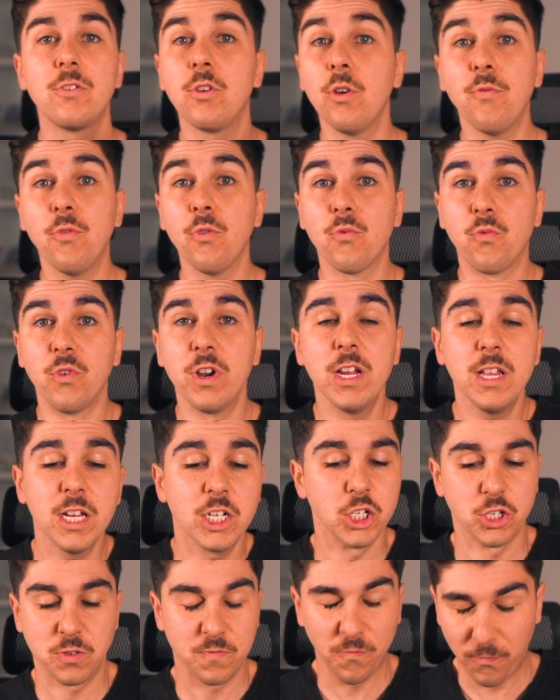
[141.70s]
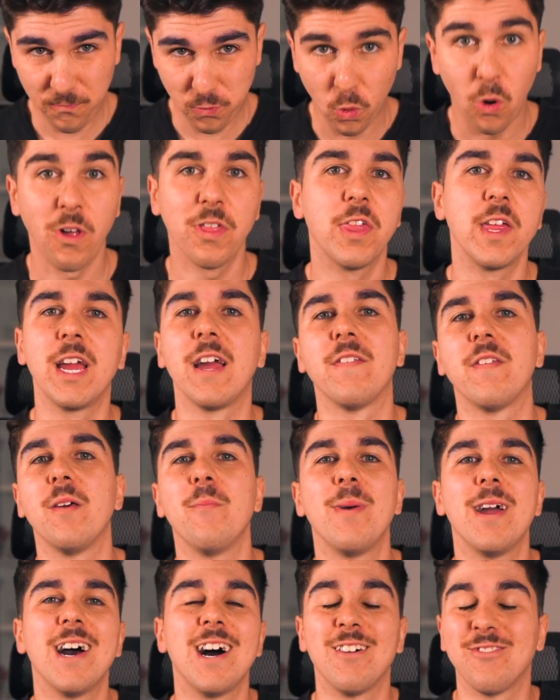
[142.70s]
So if you're really just frothing at the
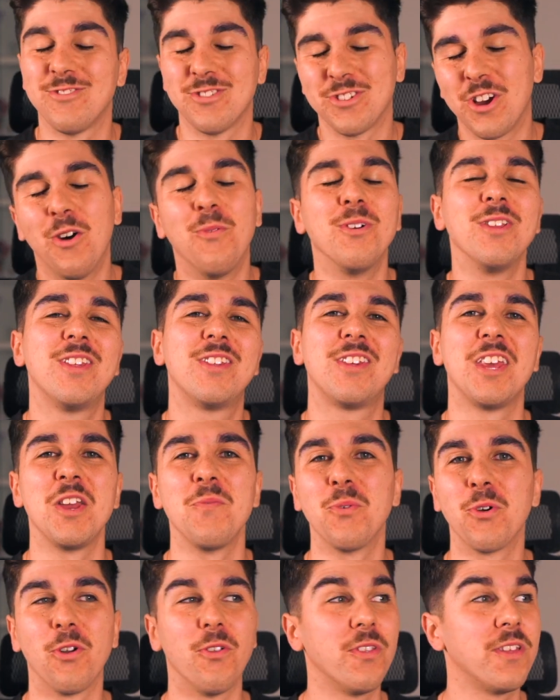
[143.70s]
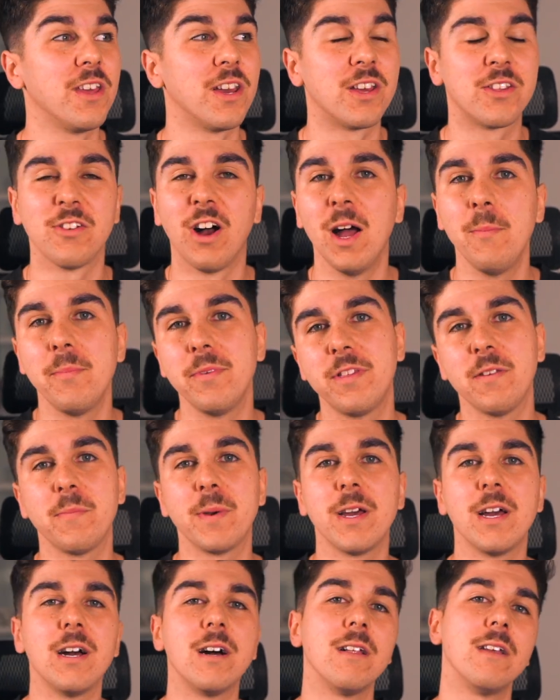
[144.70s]
mouth to go and see what all the excitement's
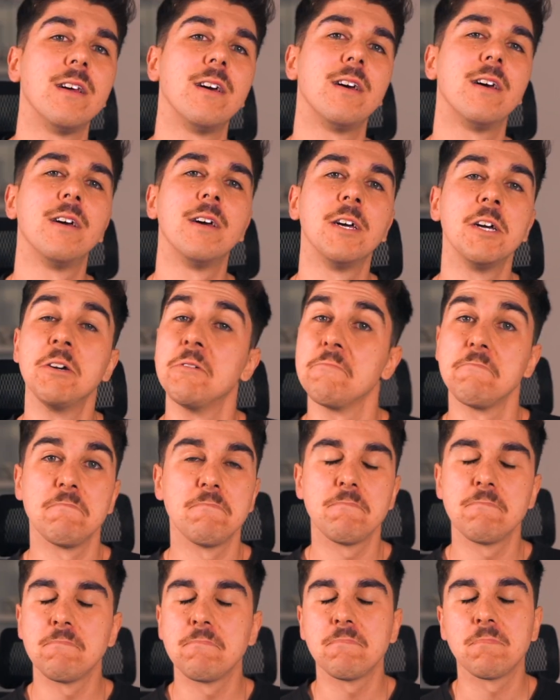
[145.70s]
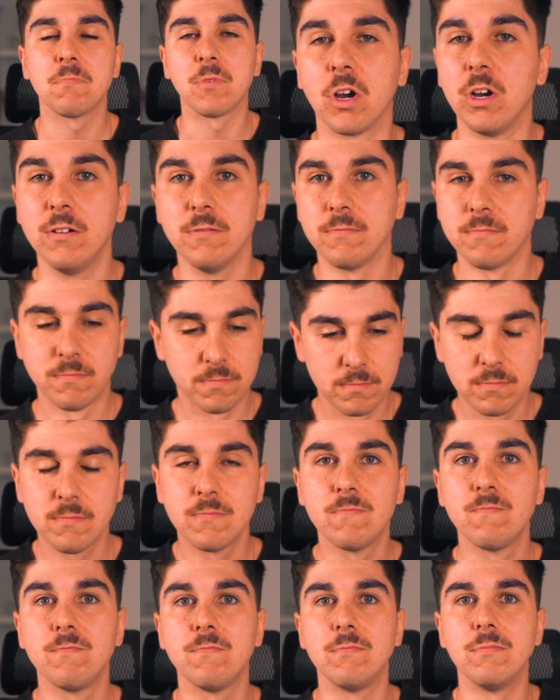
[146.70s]
about, go
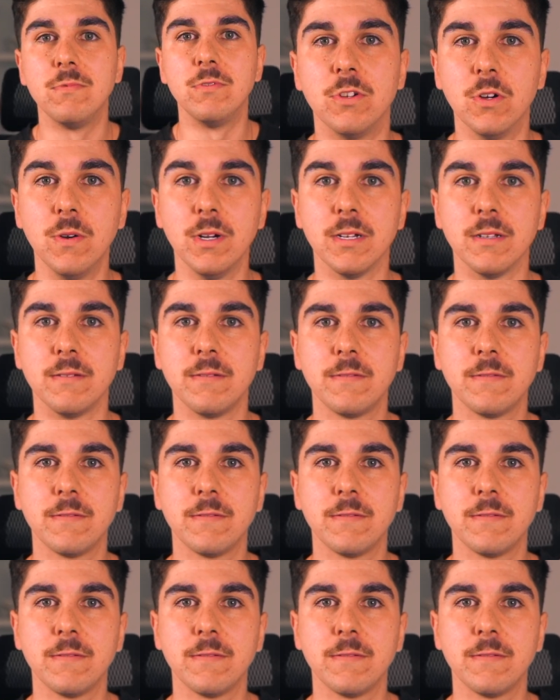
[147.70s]
do it.